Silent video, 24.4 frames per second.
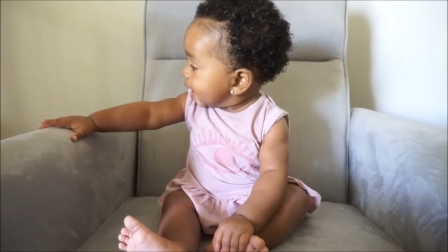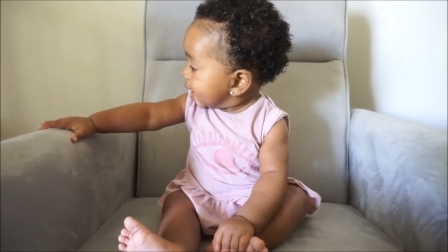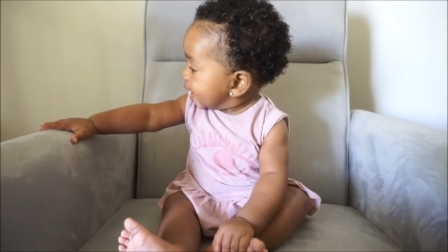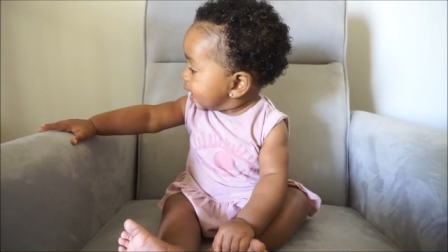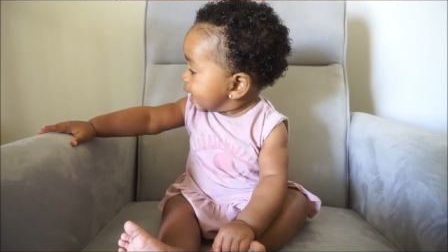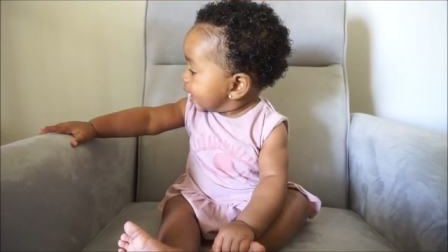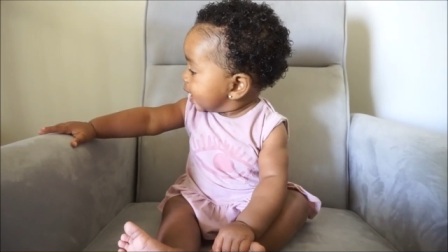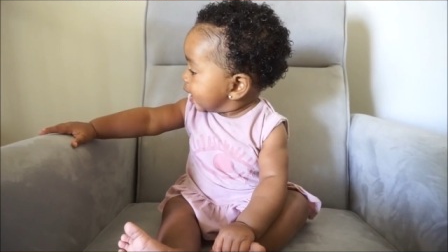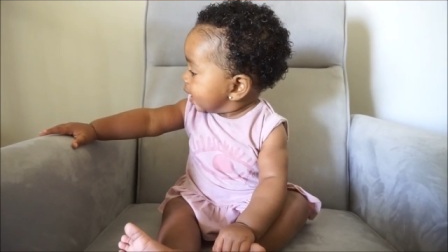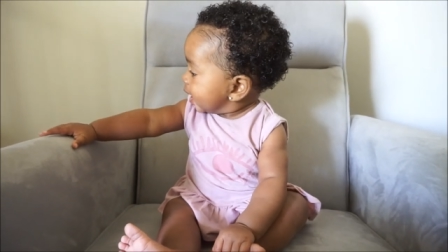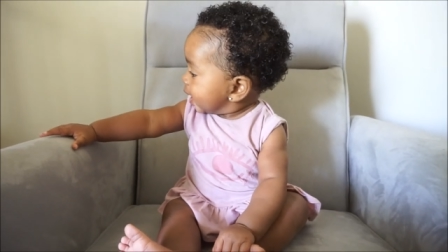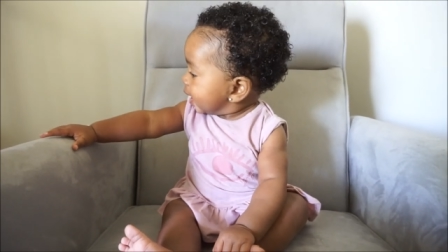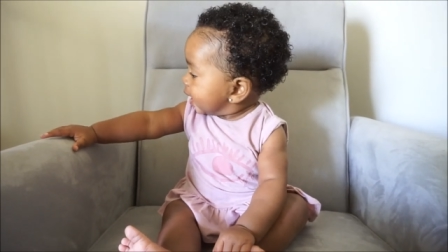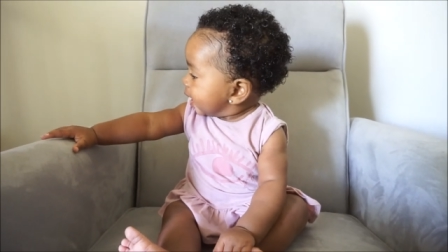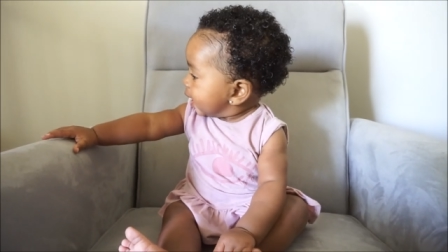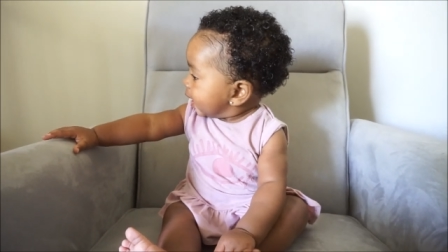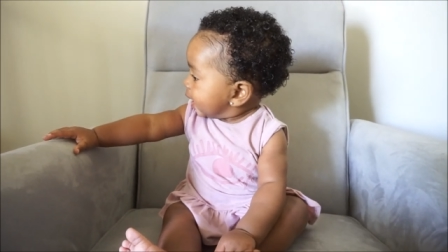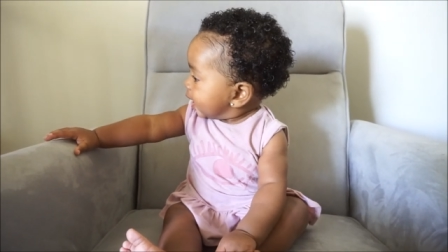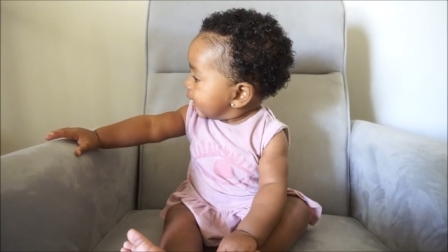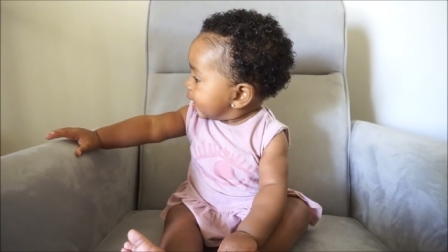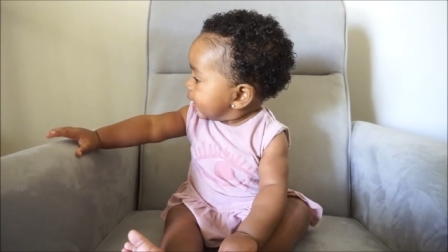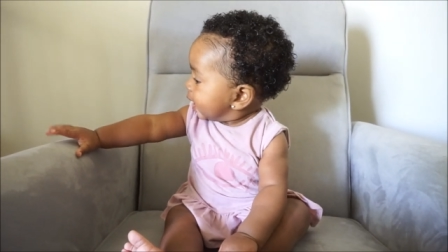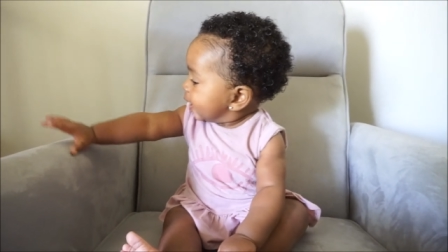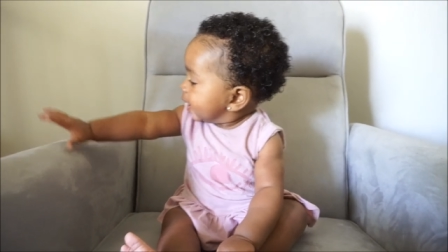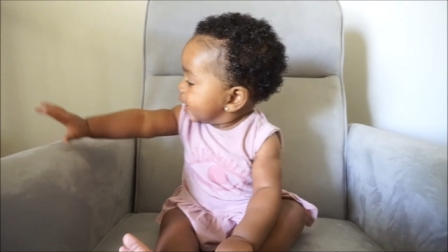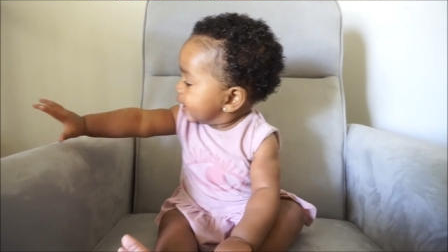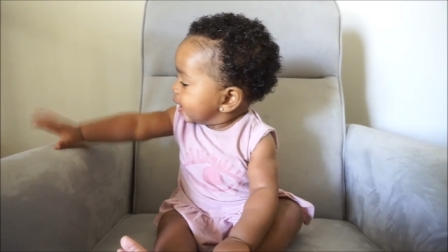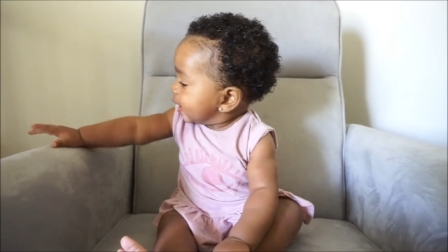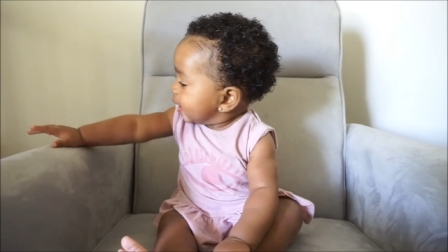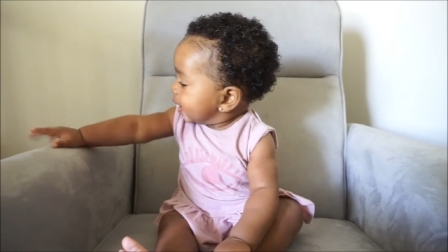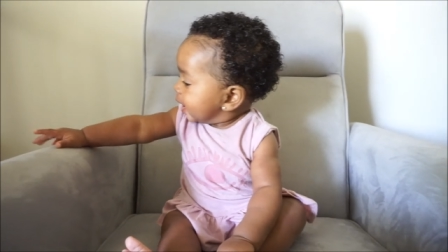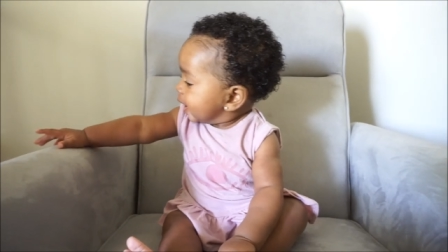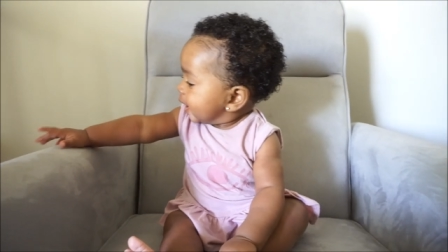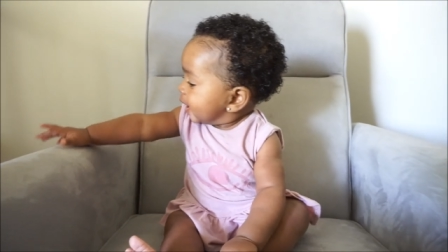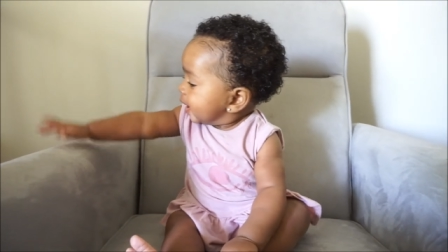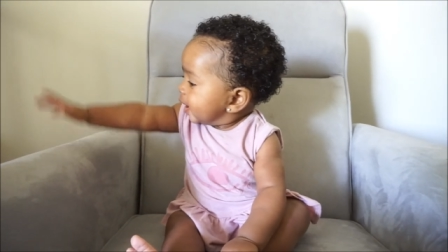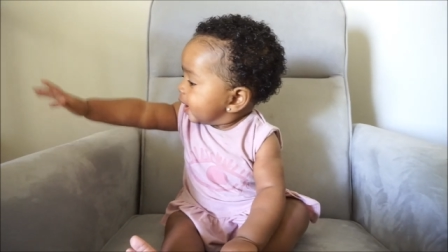Hey!
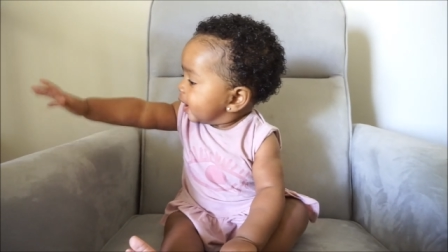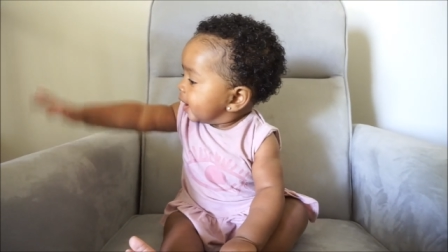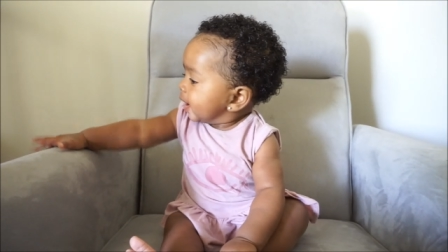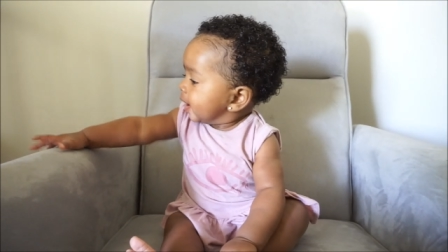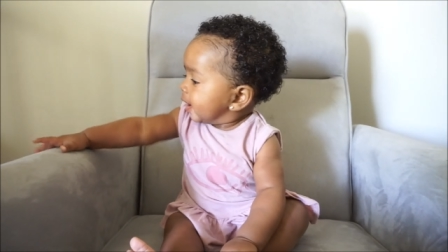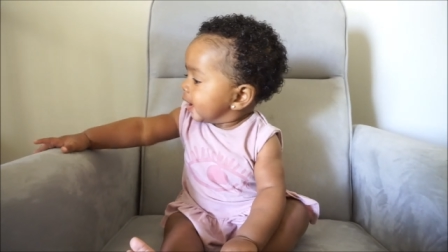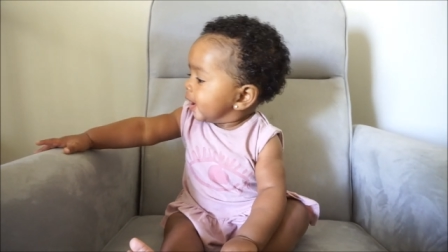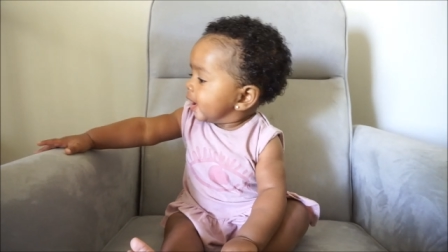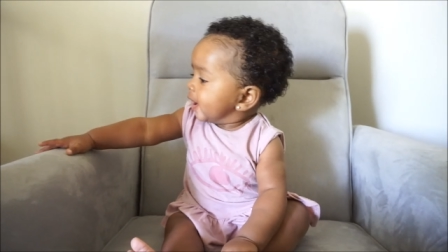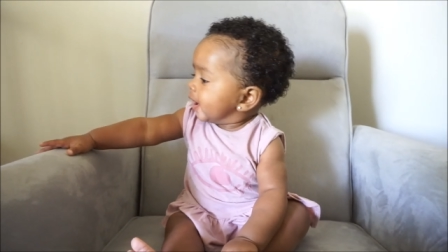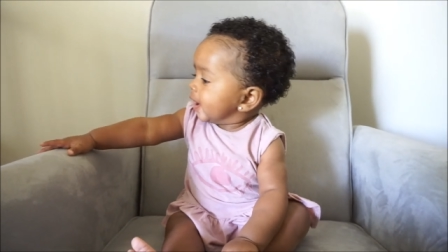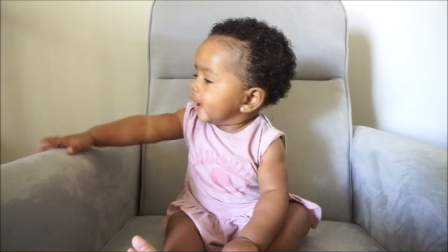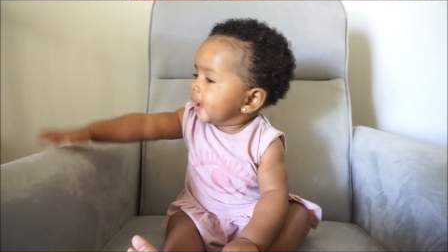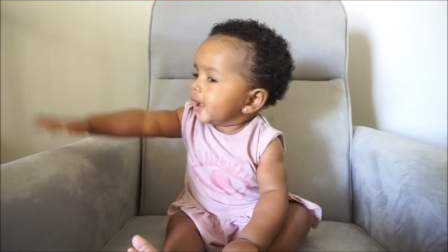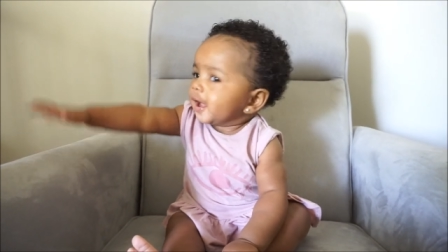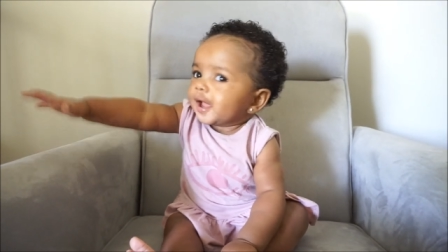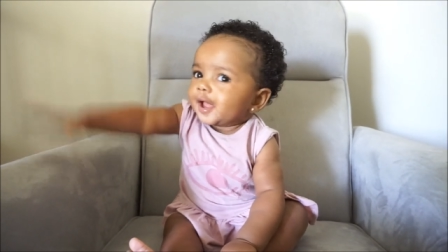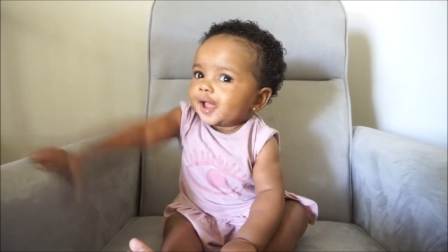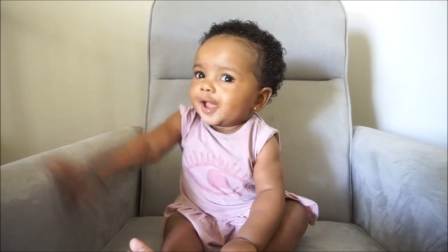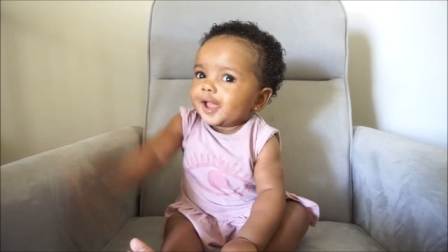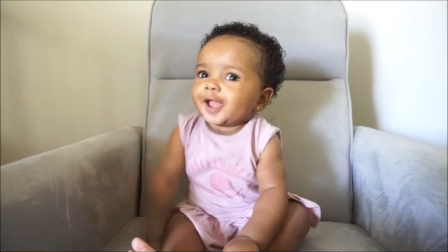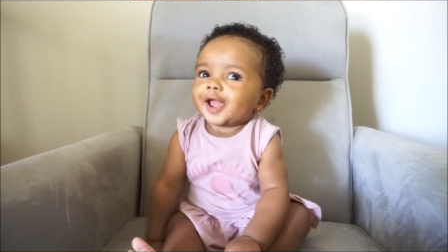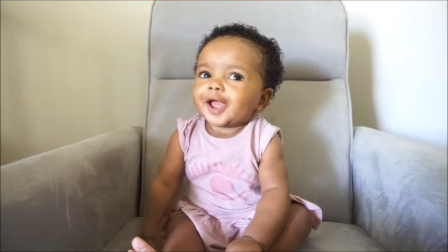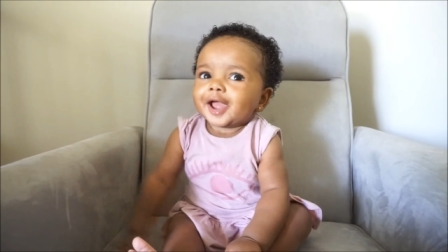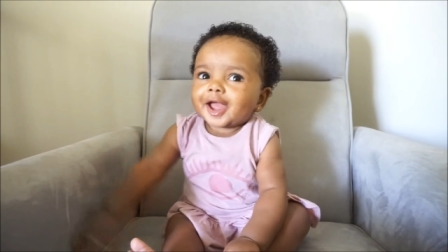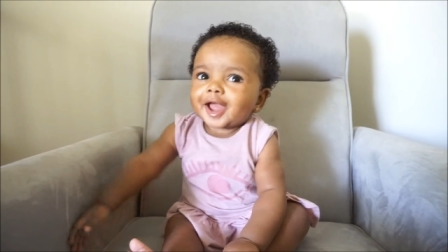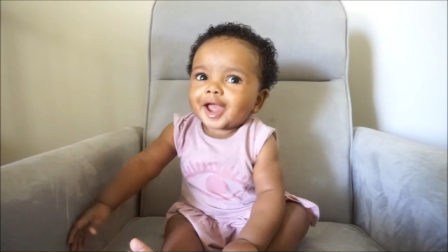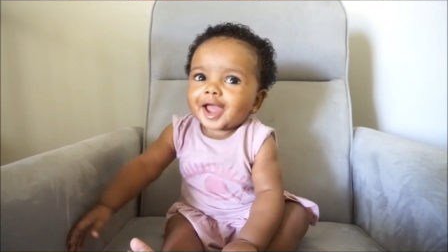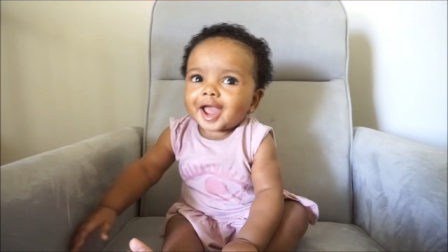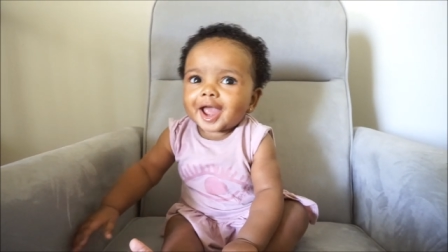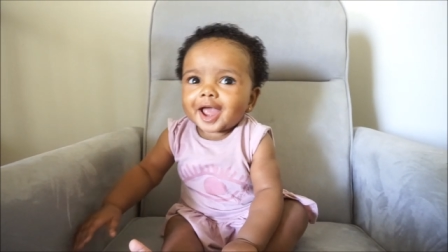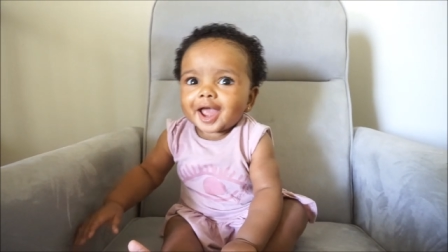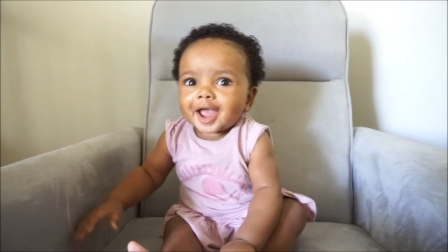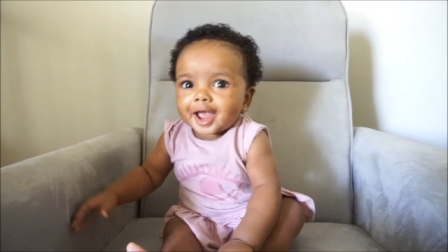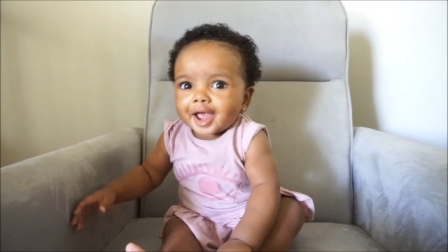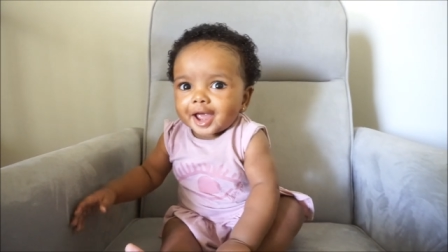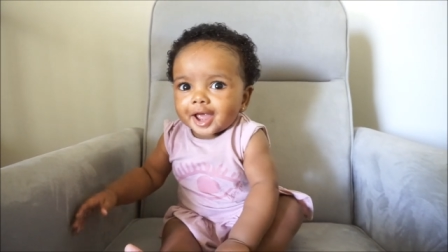Hey, little girl!